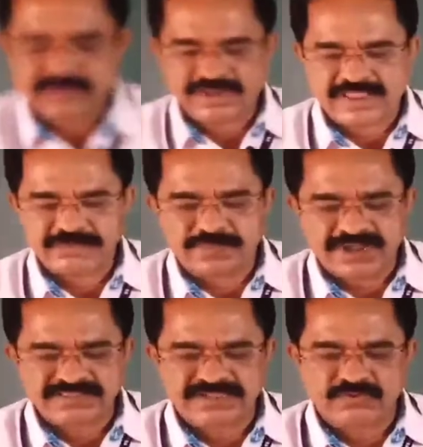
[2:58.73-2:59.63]

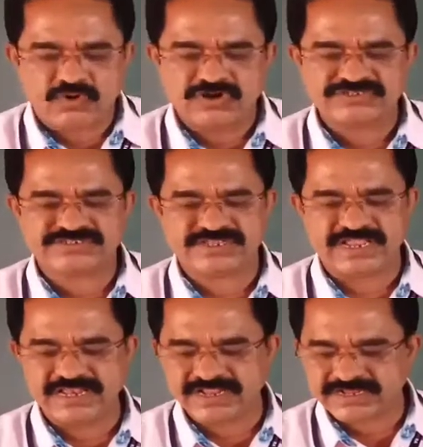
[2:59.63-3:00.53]
Grandfather was
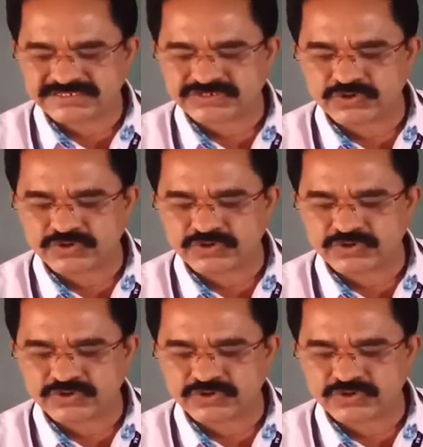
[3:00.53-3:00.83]
telling a